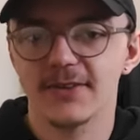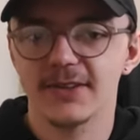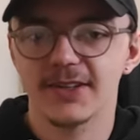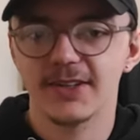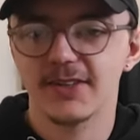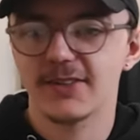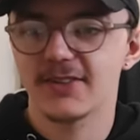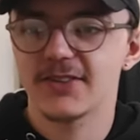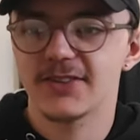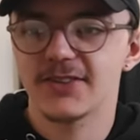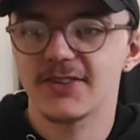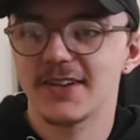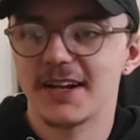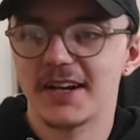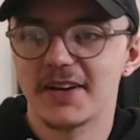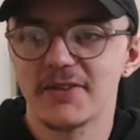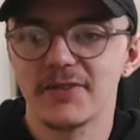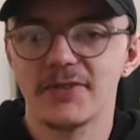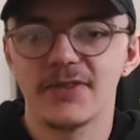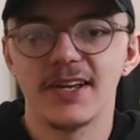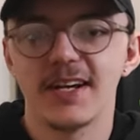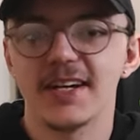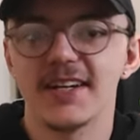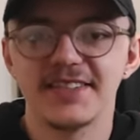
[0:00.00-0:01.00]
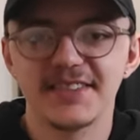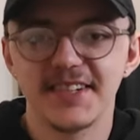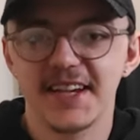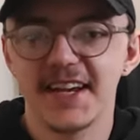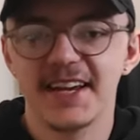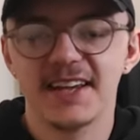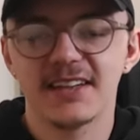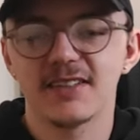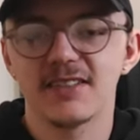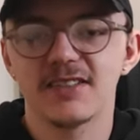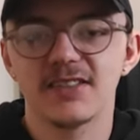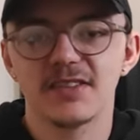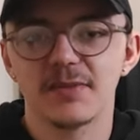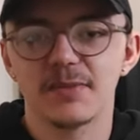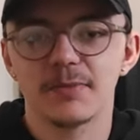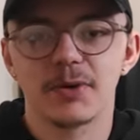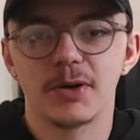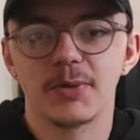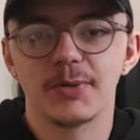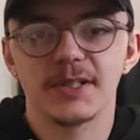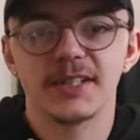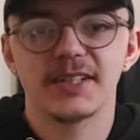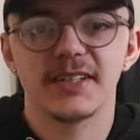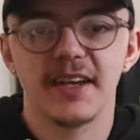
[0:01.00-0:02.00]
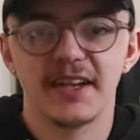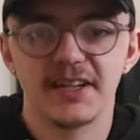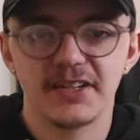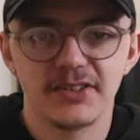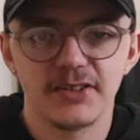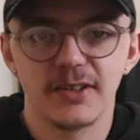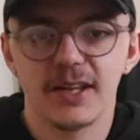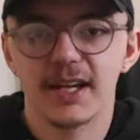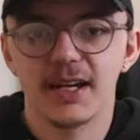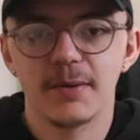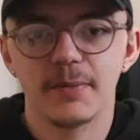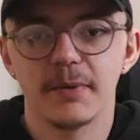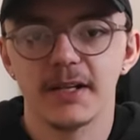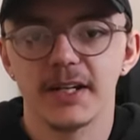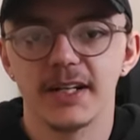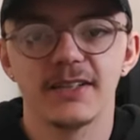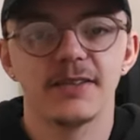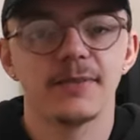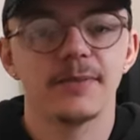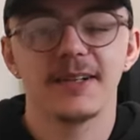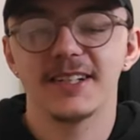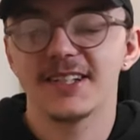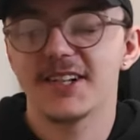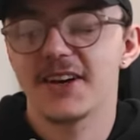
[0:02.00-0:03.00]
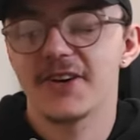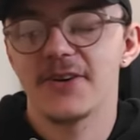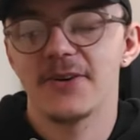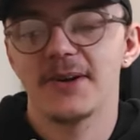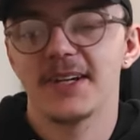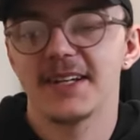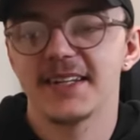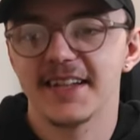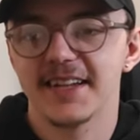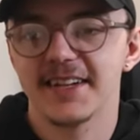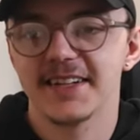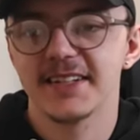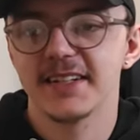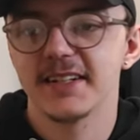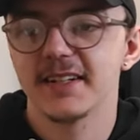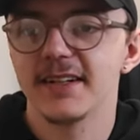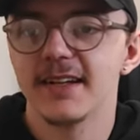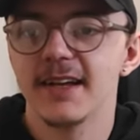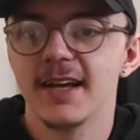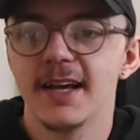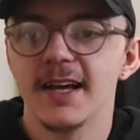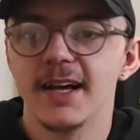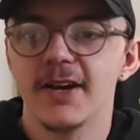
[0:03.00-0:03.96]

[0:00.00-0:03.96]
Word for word: It's like thirty seconds. It probably takes you like a minute to minute. No, it doesn't.